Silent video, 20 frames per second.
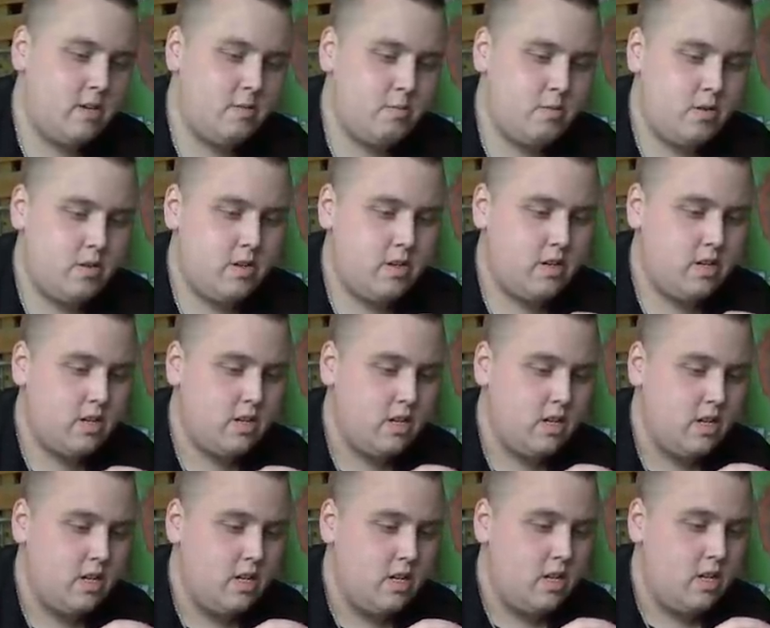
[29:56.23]
computer.
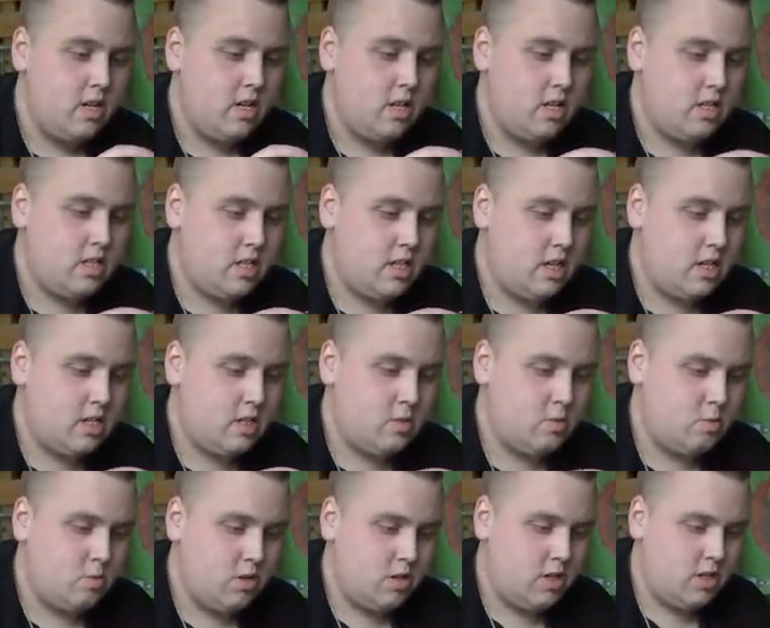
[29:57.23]
Let's see, does this
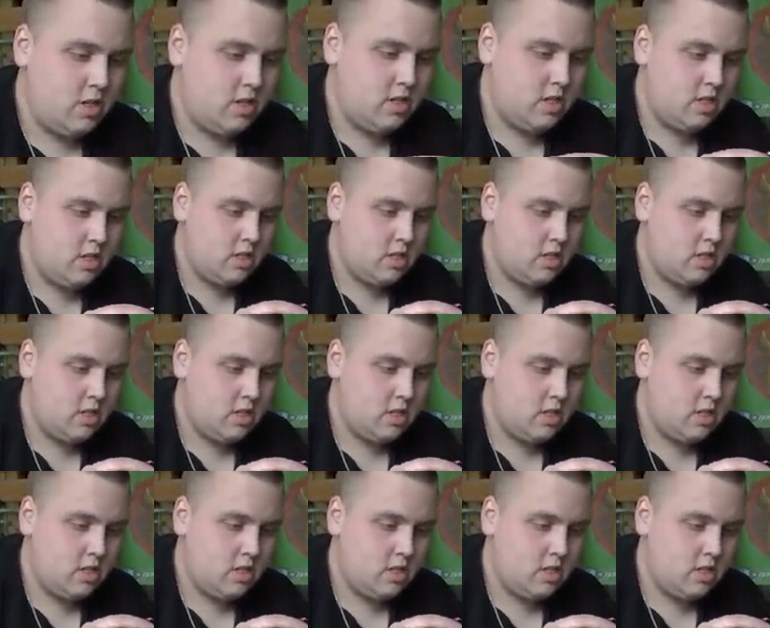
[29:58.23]
work?